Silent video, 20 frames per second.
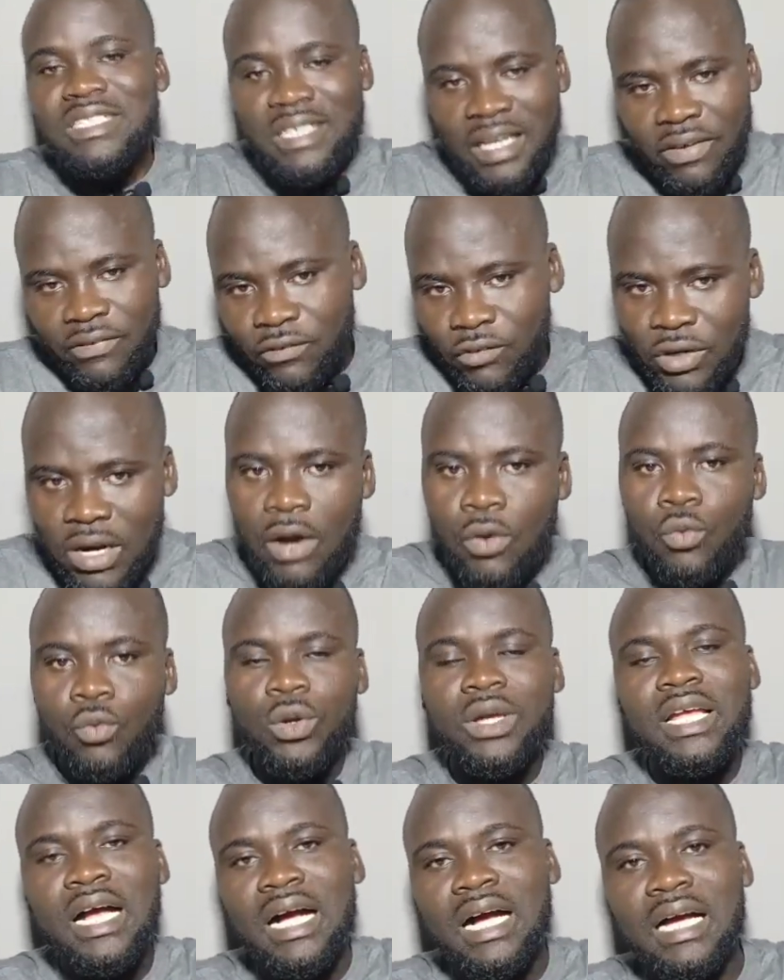level now
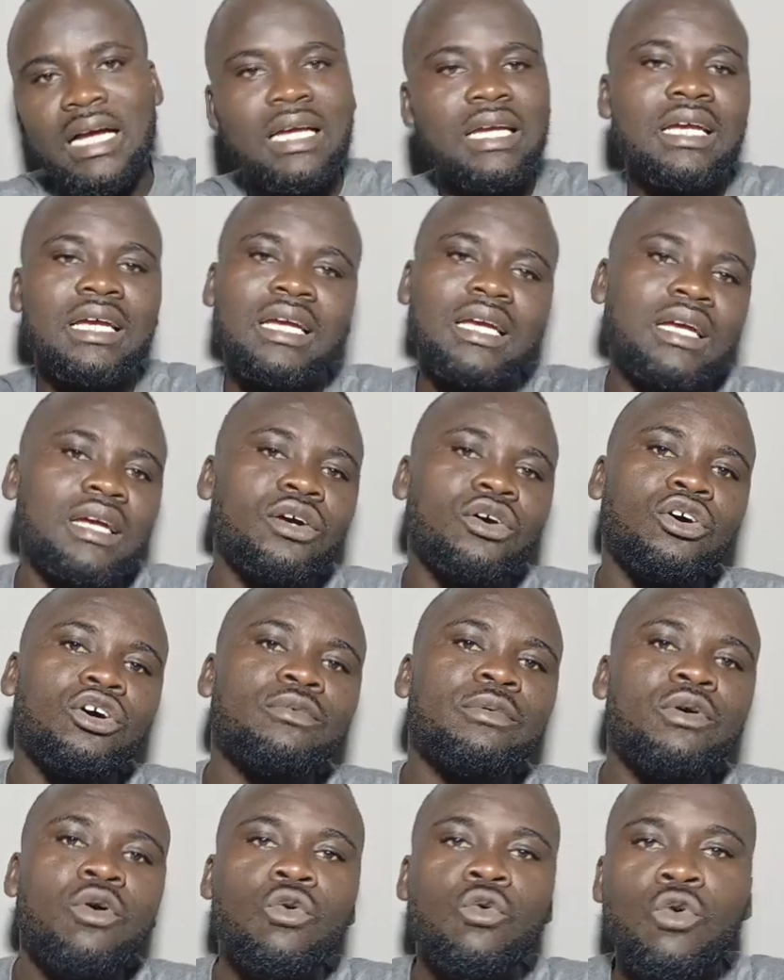Ampuya or
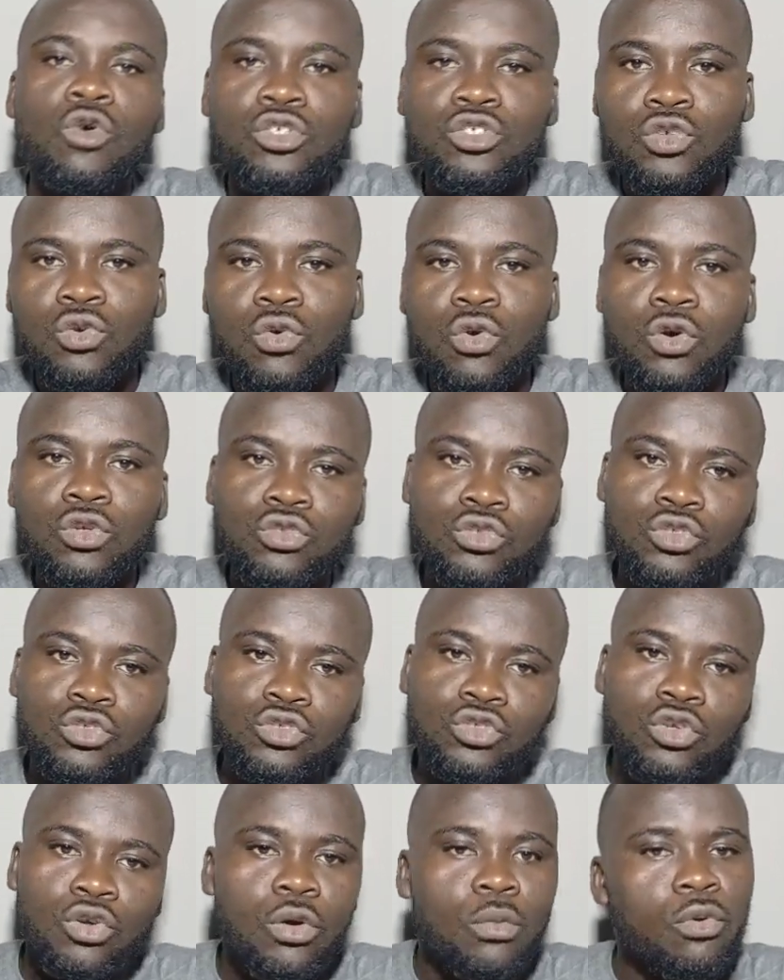the court on court on
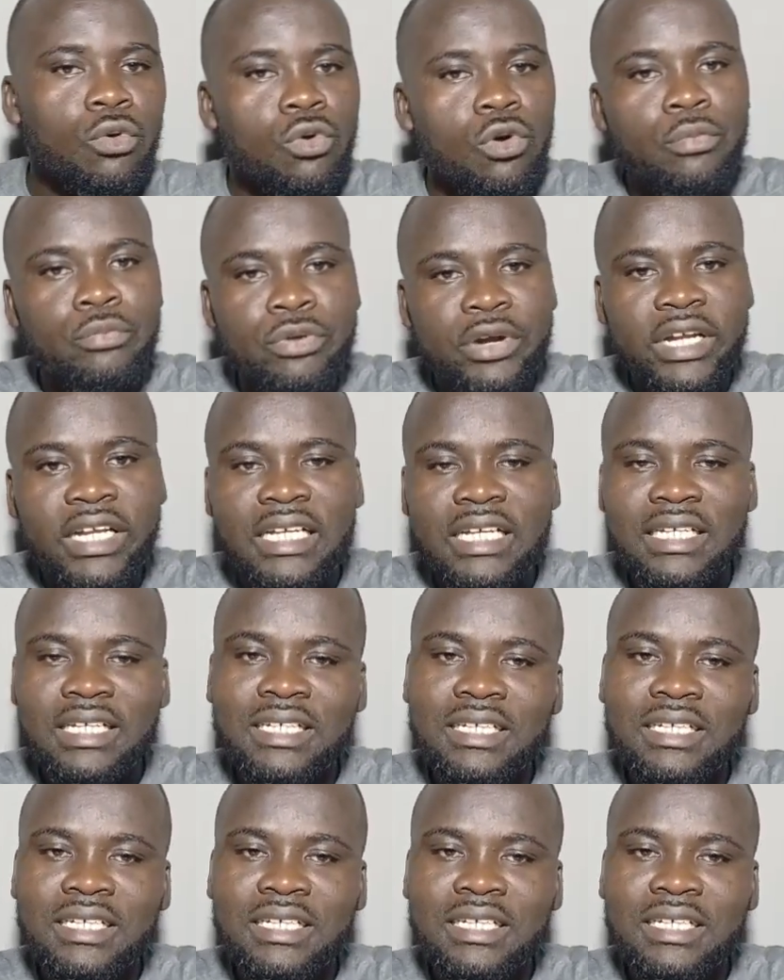no break.